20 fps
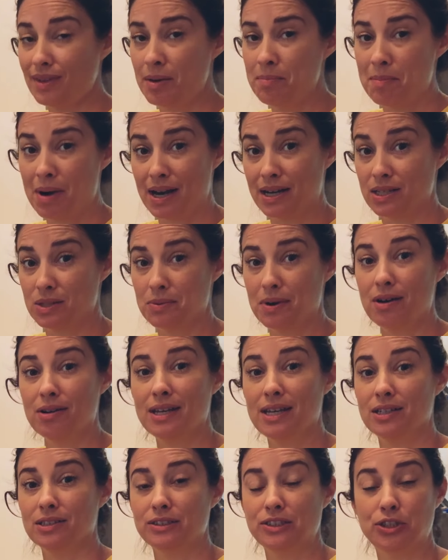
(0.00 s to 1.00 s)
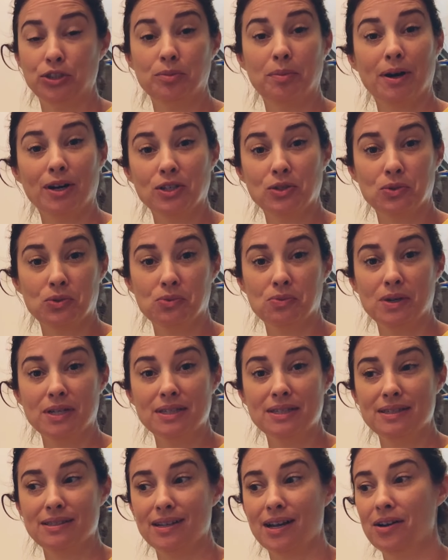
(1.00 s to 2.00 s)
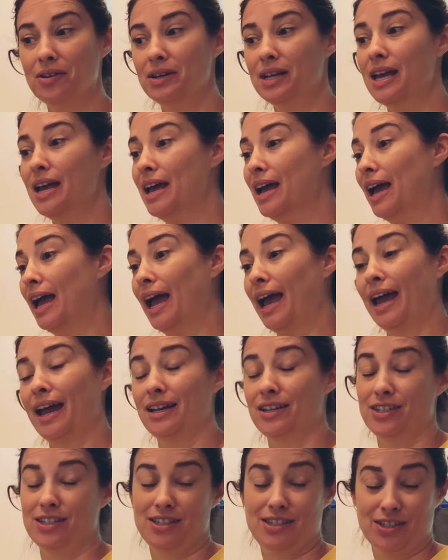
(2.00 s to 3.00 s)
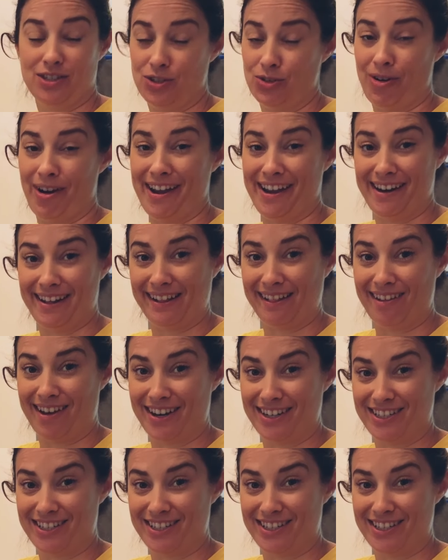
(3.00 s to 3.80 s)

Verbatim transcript: might as well kill two birds with one stone and just enjoy eating a lot